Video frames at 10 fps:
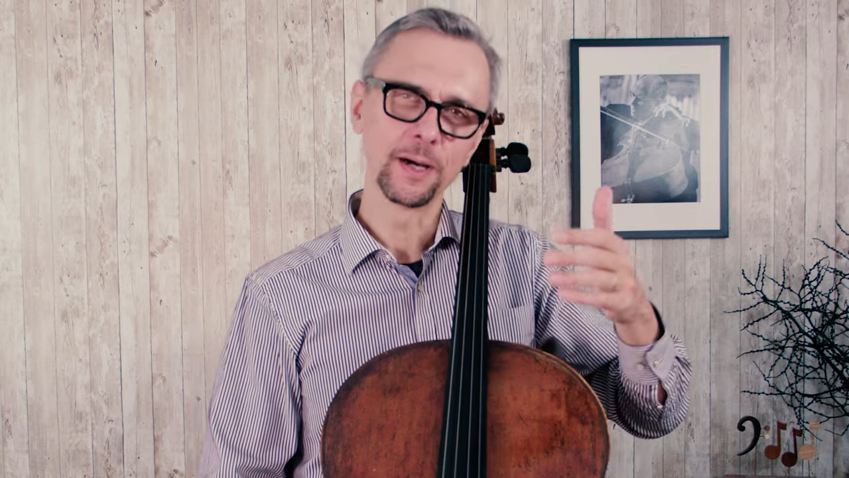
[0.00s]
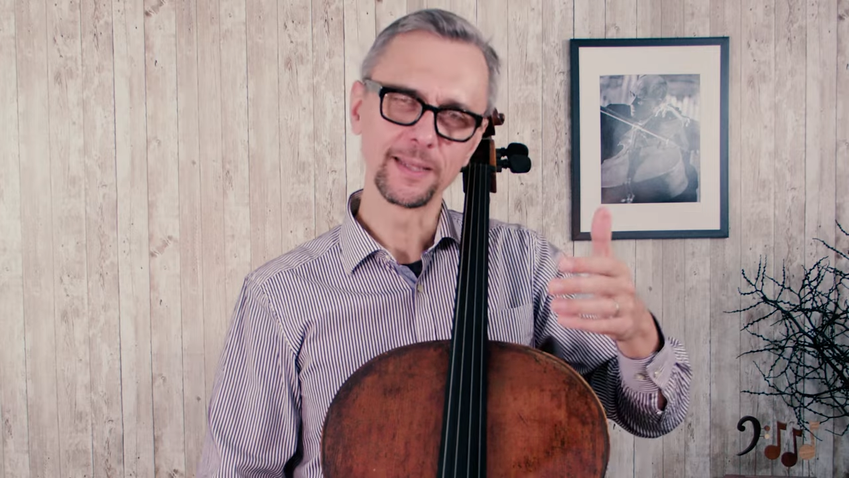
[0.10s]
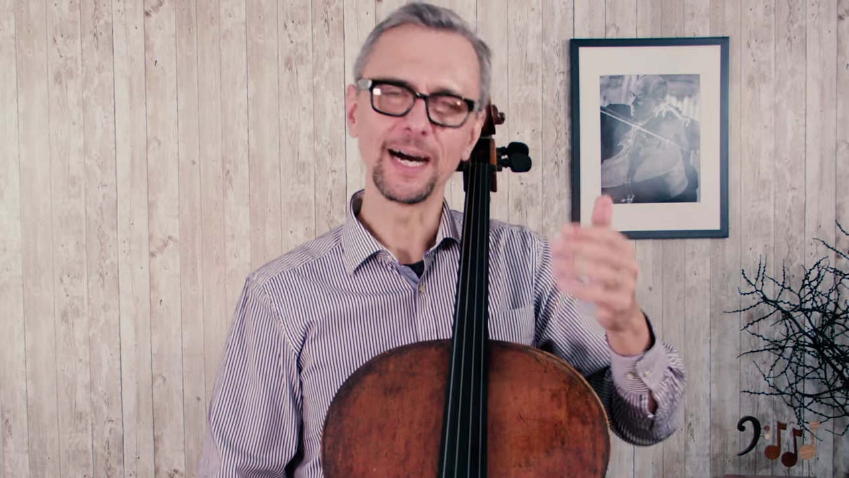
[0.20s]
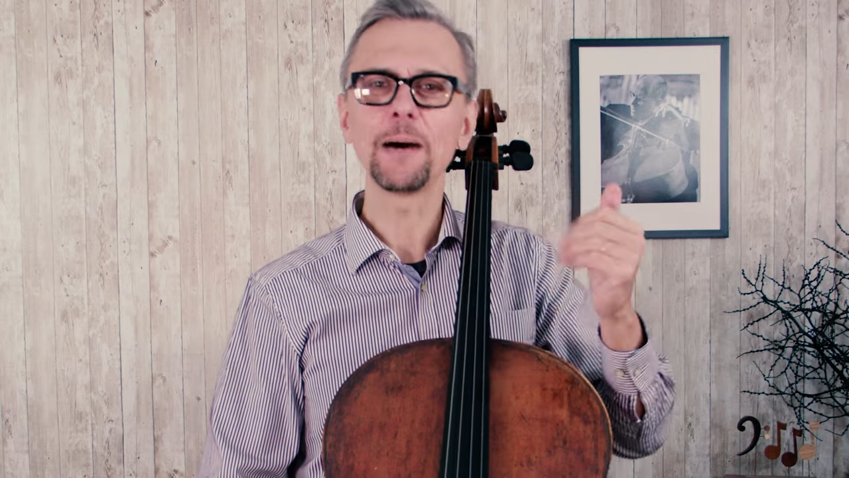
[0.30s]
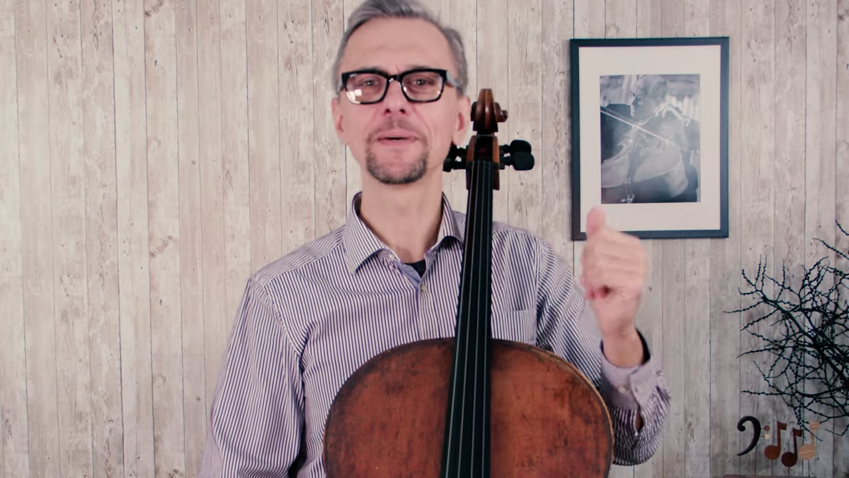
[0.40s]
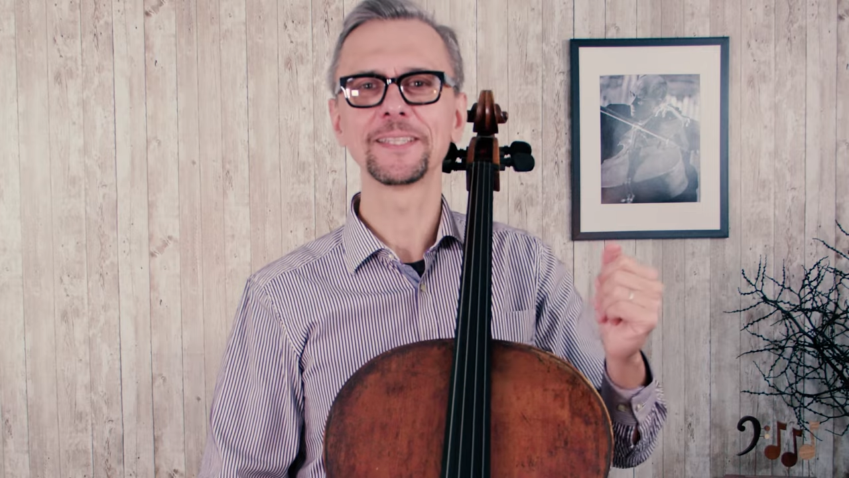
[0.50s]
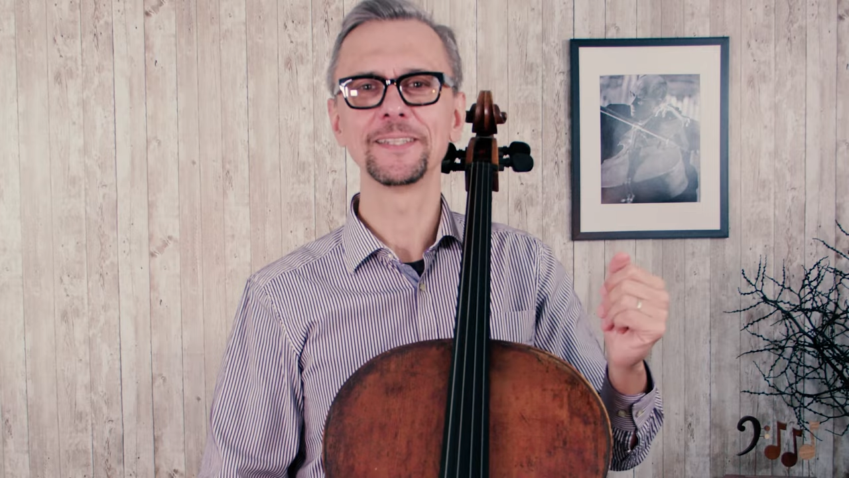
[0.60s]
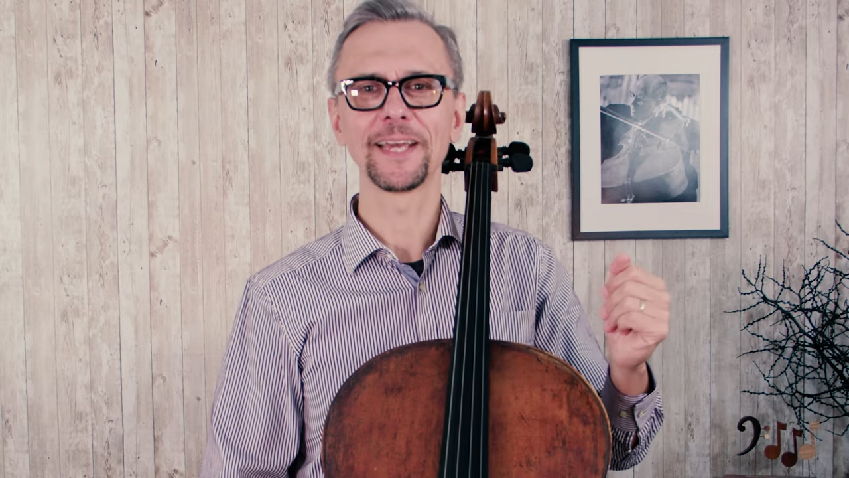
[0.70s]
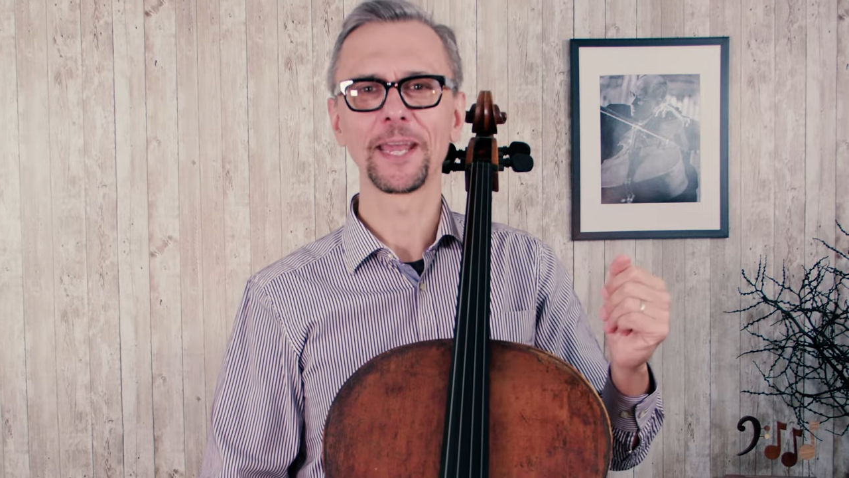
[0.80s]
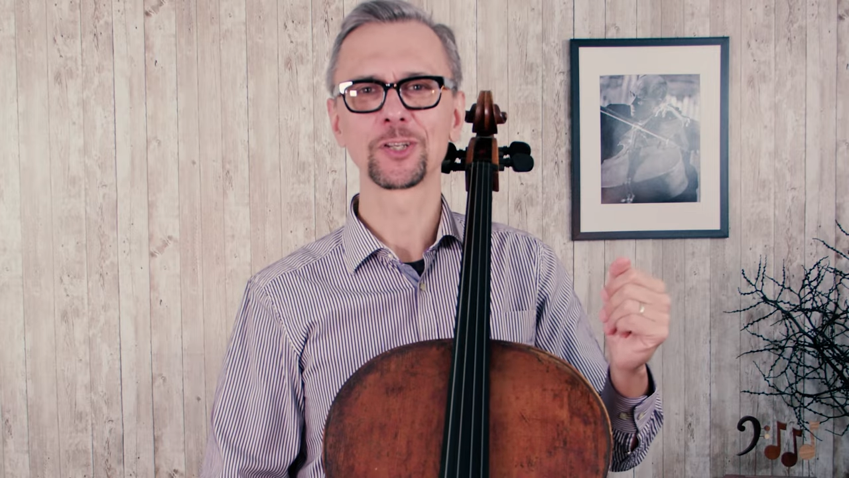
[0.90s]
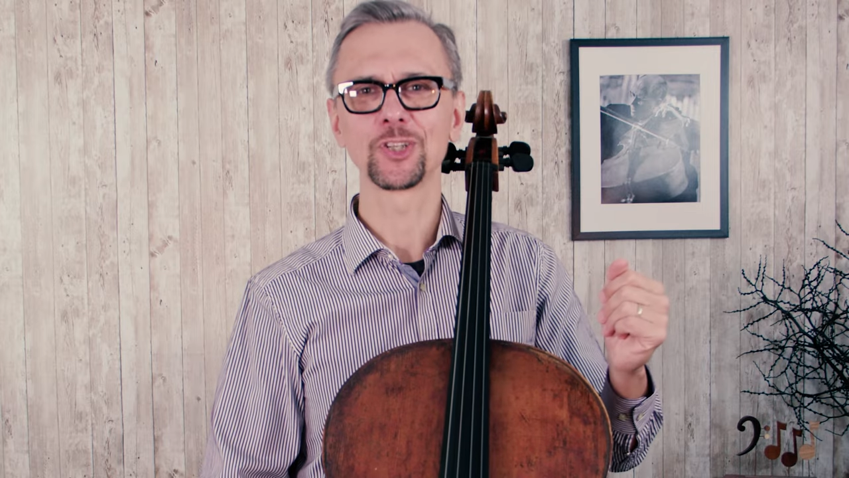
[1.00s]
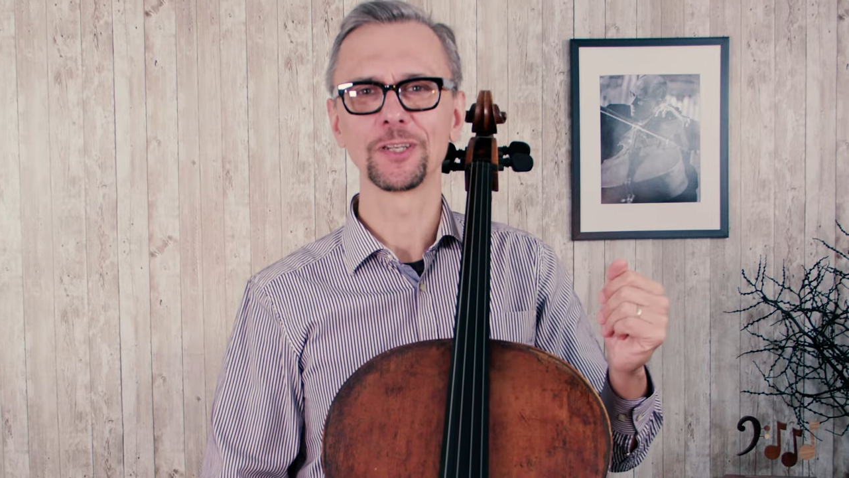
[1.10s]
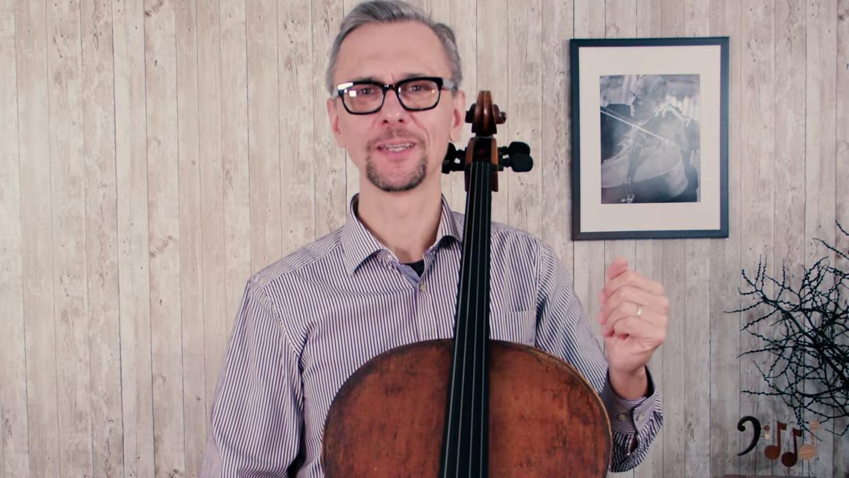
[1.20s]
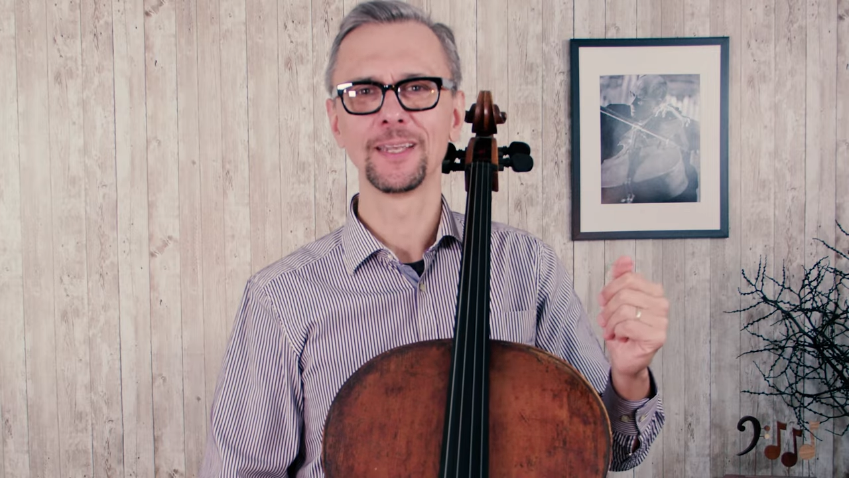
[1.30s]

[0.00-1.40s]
the opposite direction.